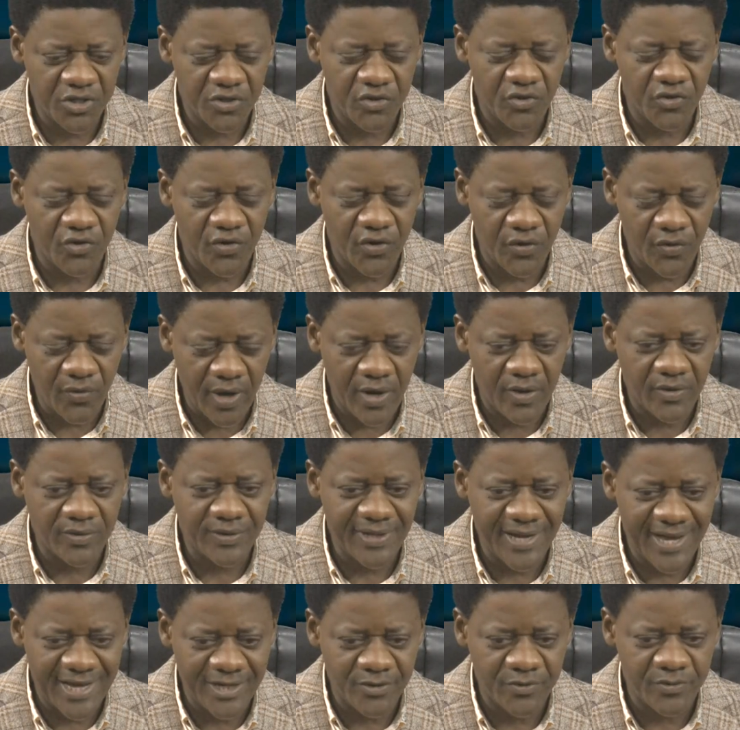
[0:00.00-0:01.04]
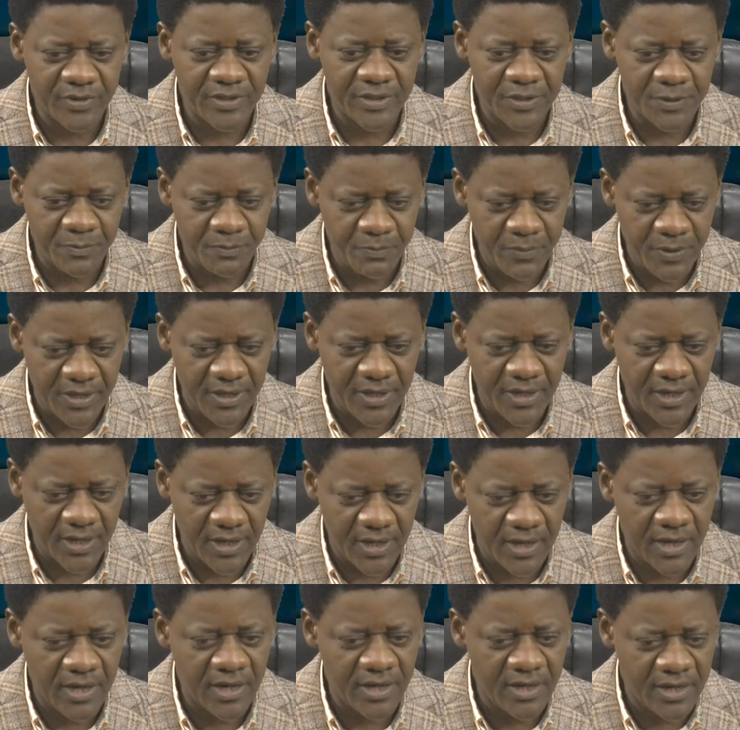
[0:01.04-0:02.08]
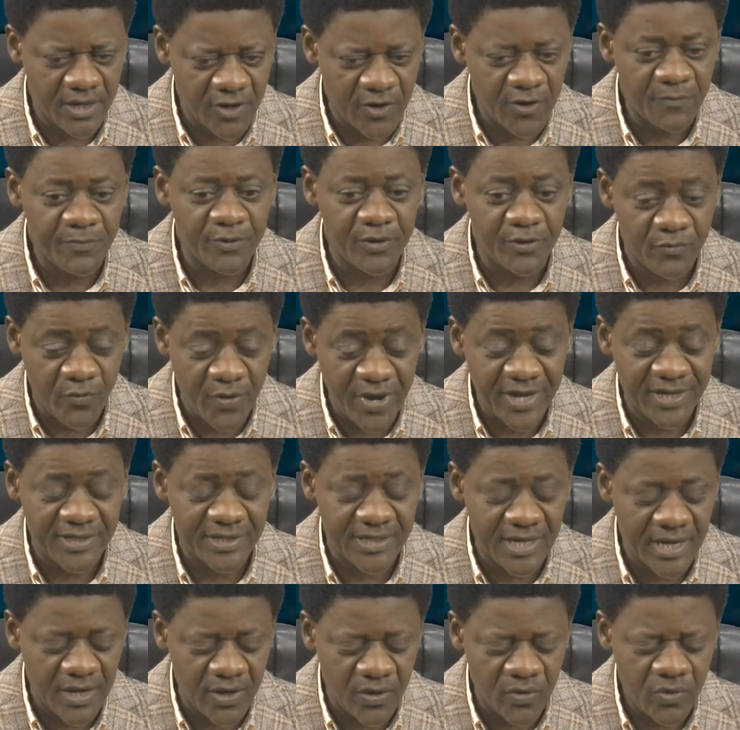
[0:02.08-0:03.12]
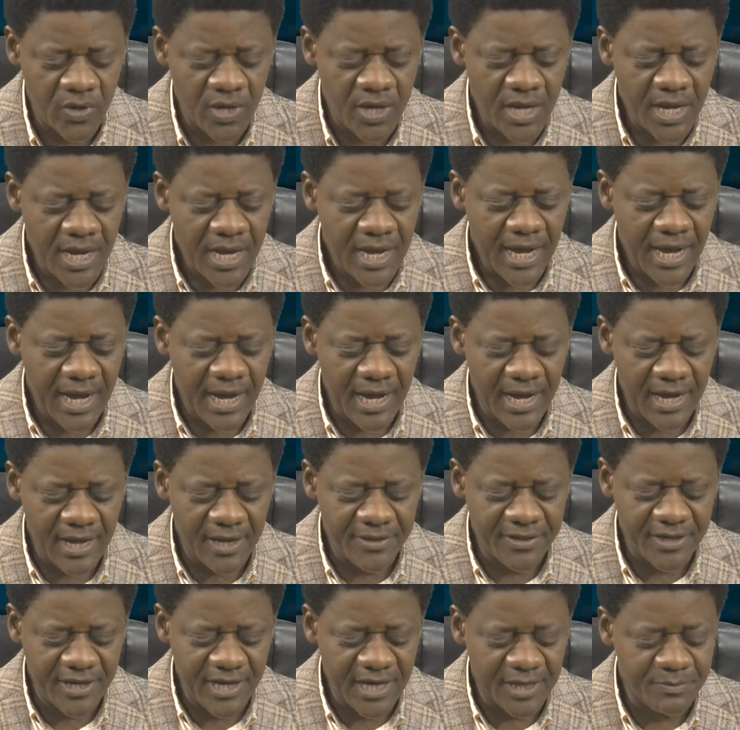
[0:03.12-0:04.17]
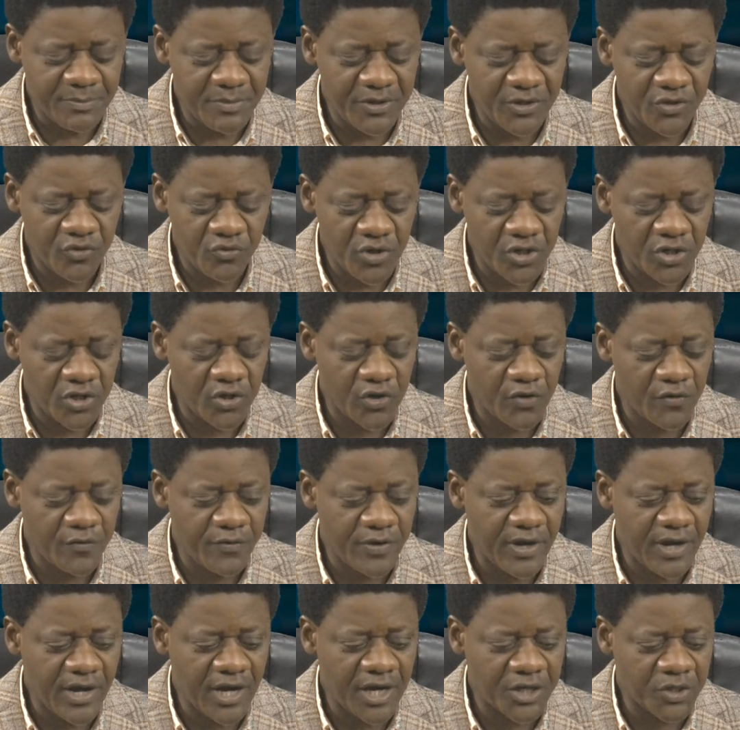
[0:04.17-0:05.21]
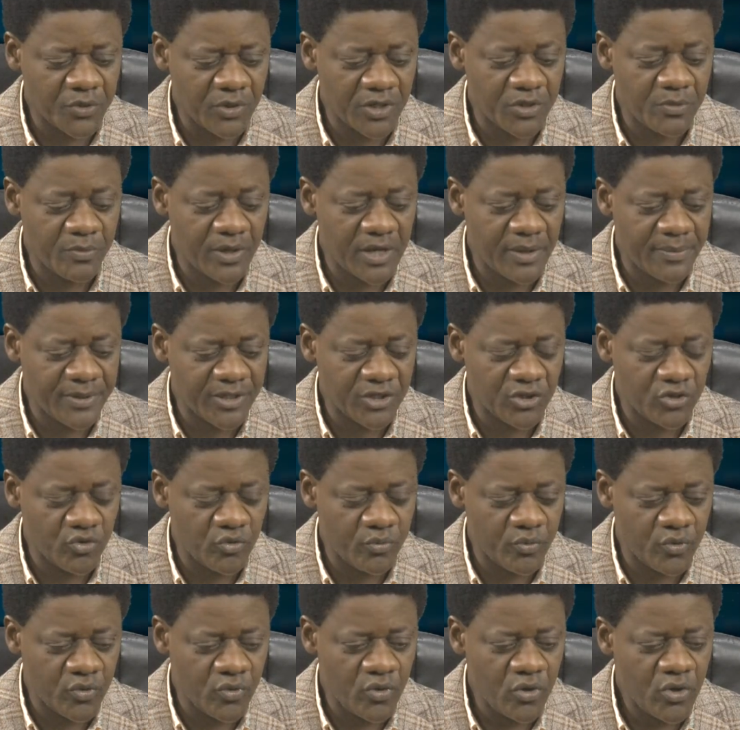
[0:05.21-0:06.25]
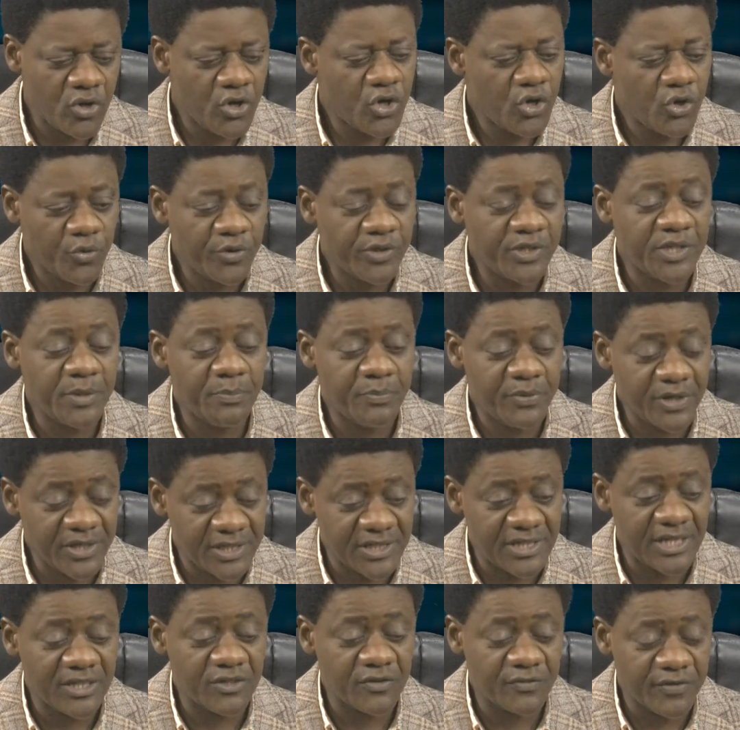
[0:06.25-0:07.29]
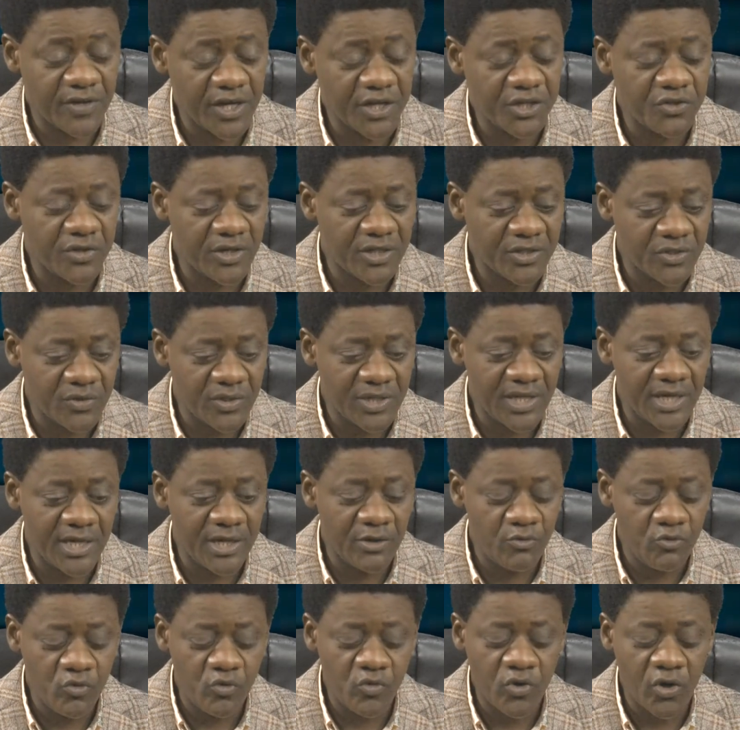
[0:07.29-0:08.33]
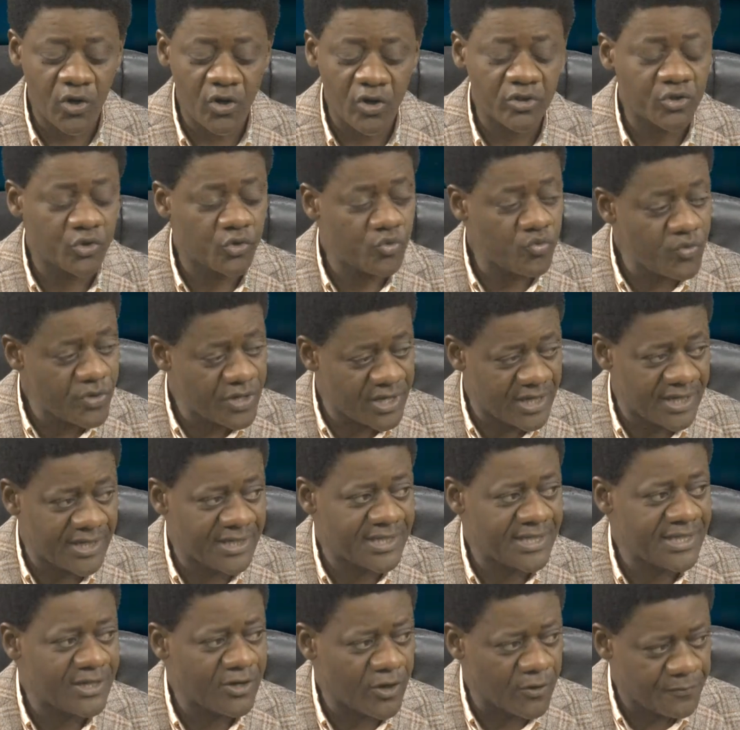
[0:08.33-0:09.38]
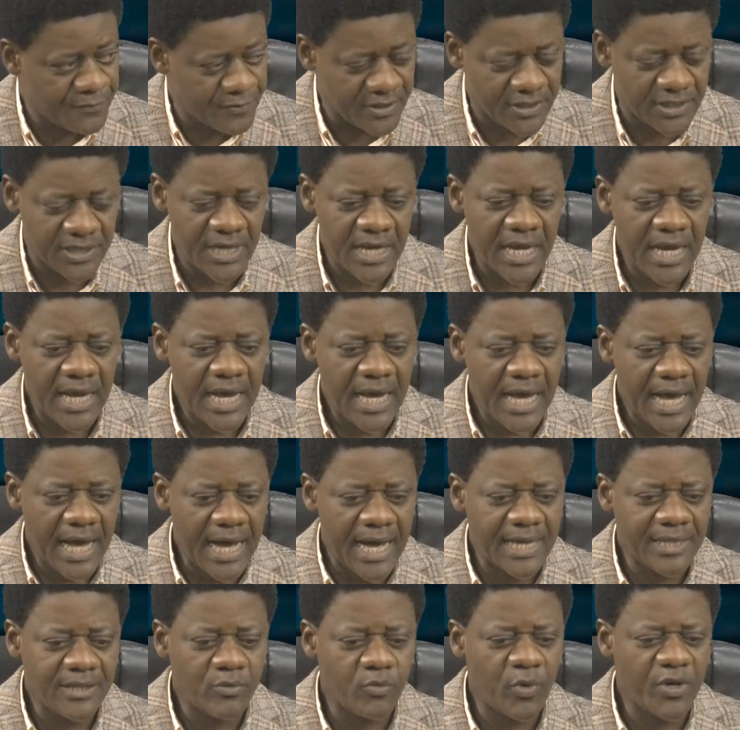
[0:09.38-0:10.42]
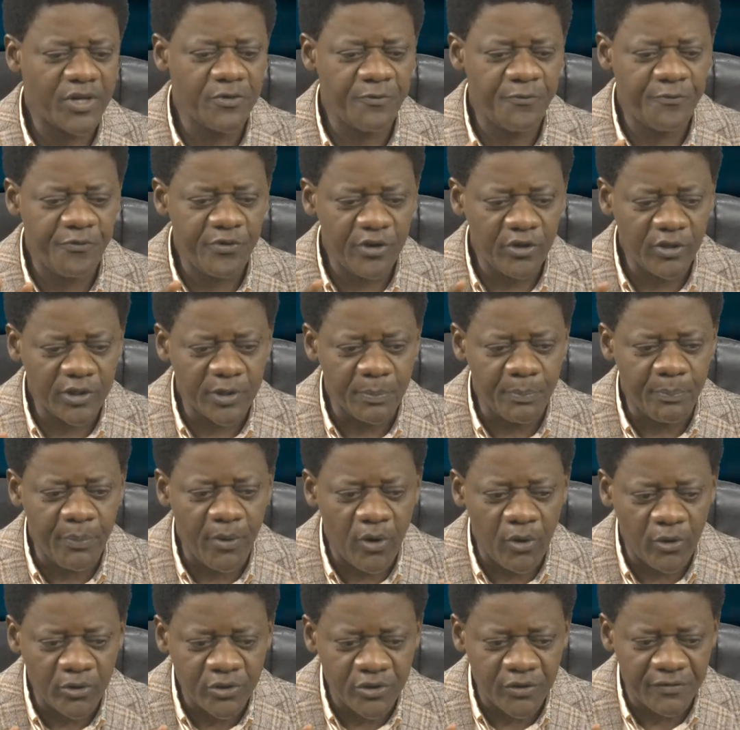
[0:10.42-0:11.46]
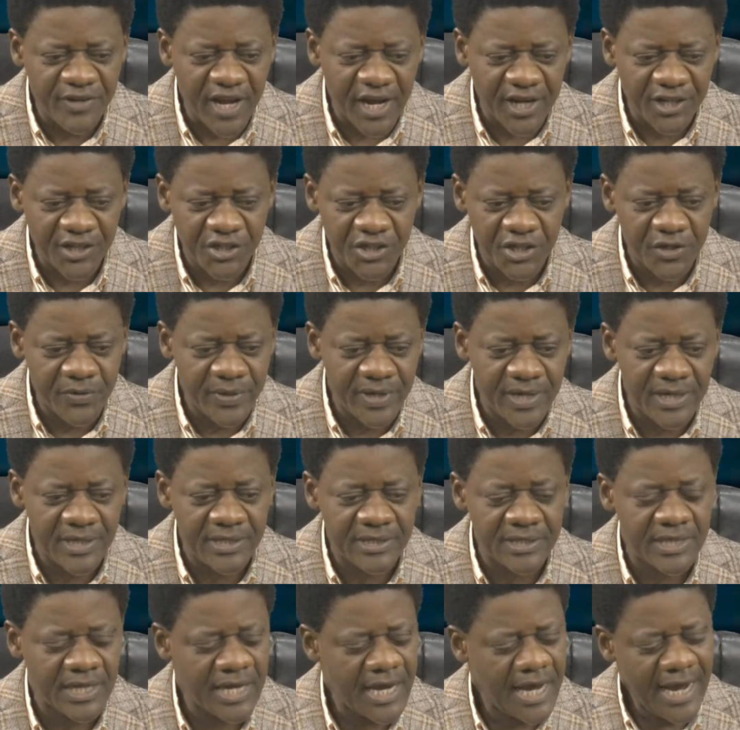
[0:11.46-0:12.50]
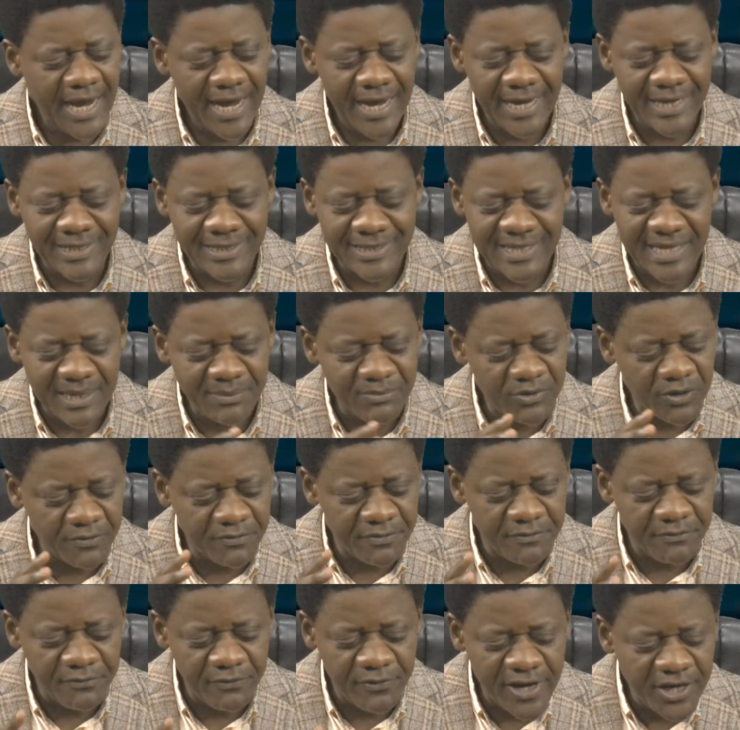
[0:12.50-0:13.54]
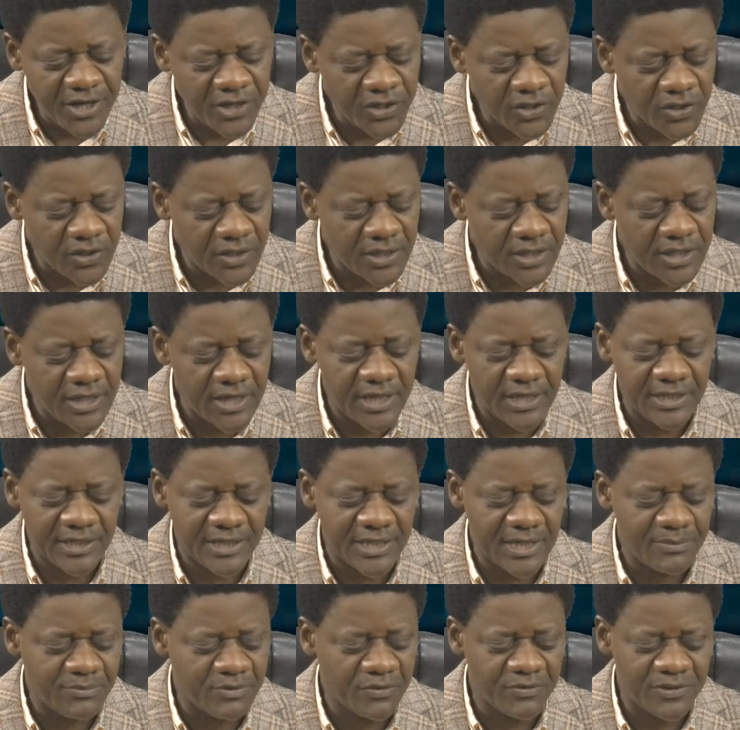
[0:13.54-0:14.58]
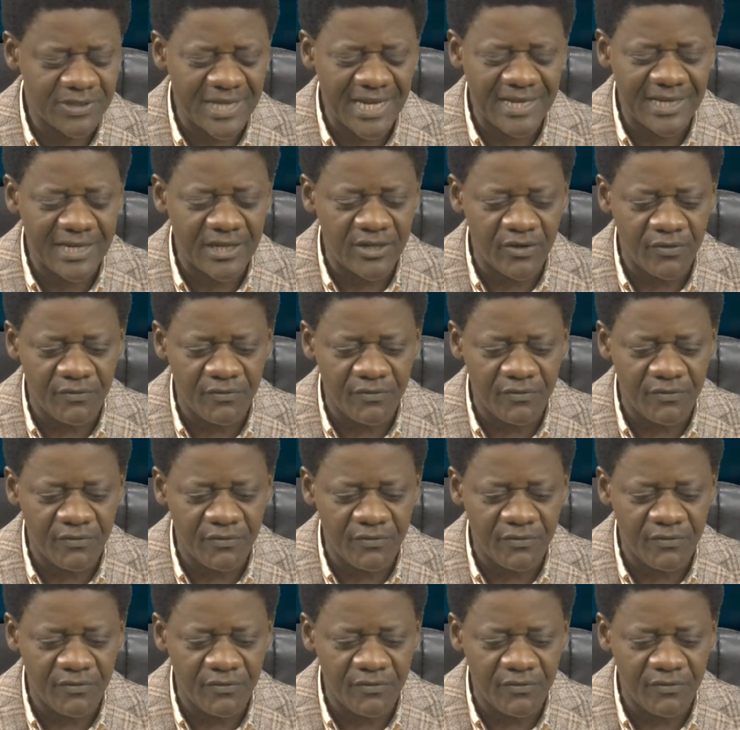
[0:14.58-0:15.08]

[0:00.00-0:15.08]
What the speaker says: on ground as we speak, in a couple of weeks now, the administration of Asiwaju Bola Ahmed Tinubu, who is the president of Nigeria today, will clock 2 years in office. And when you feel the pulse of Nigerians in terms of inflation, in terms of standard of